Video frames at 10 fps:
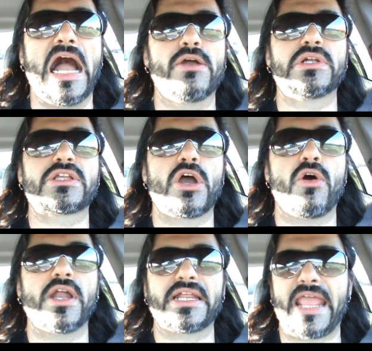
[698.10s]
I would
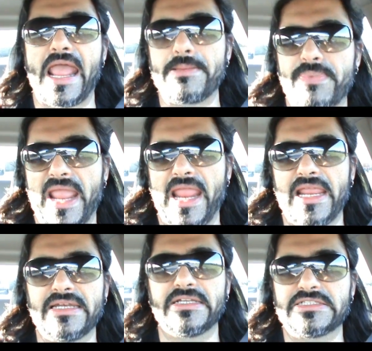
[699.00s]
go on a
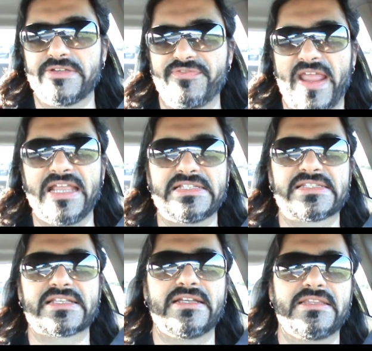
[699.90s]
campaign to
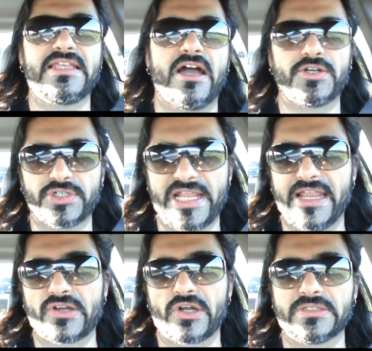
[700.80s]
face The
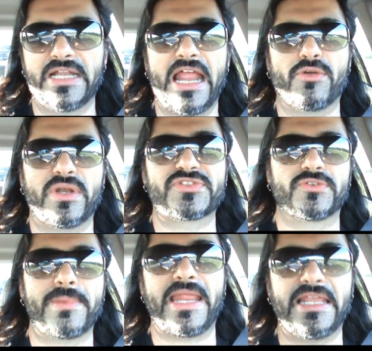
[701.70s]
Undertaker at
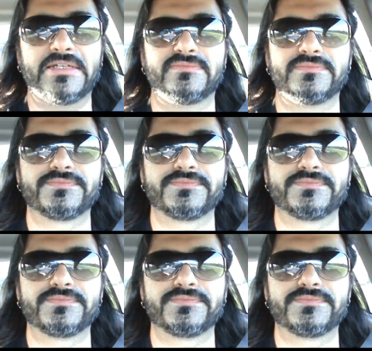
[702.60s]
WrestleMania.